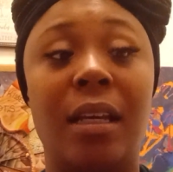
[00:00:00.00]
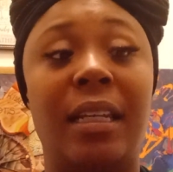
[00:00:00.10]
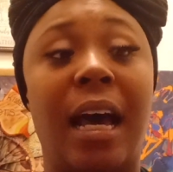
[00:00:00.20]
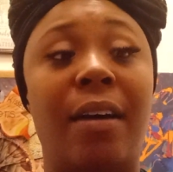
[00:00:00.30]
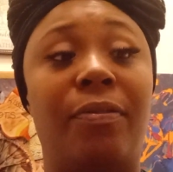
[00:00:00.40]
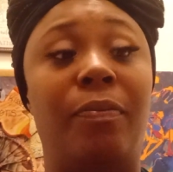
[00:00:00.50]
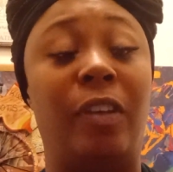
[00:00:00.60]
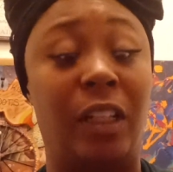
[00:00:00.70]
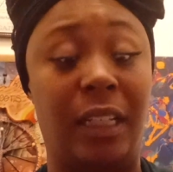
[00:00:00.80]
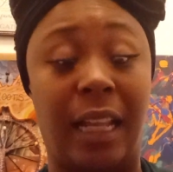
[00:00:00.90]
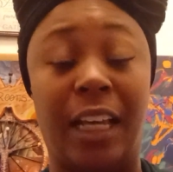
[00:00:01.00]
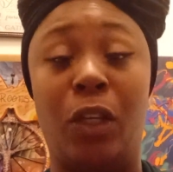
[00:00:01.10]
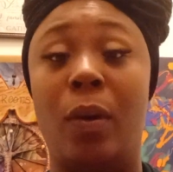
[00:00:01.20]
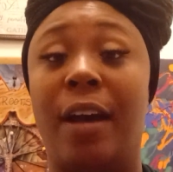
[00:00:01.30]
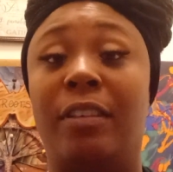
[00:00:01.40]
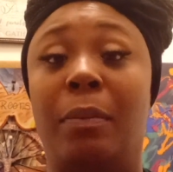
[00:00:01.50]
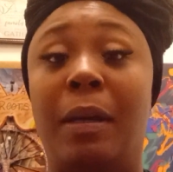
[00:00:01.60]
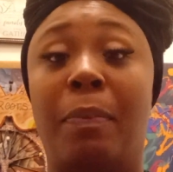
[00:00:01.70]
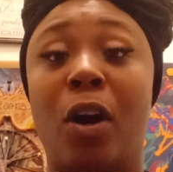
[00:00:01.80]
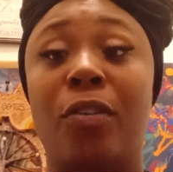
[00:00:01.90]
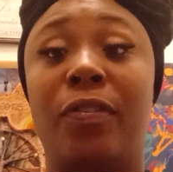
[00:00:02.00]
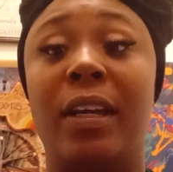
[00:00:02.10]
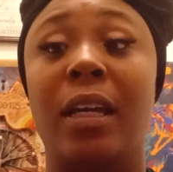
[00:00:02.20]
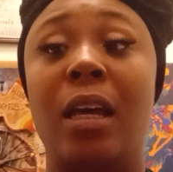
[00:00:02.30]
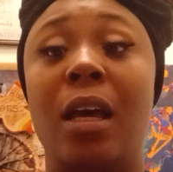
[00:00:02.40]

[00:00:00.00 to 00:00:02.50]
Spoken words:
not feeling like you have to be perfect.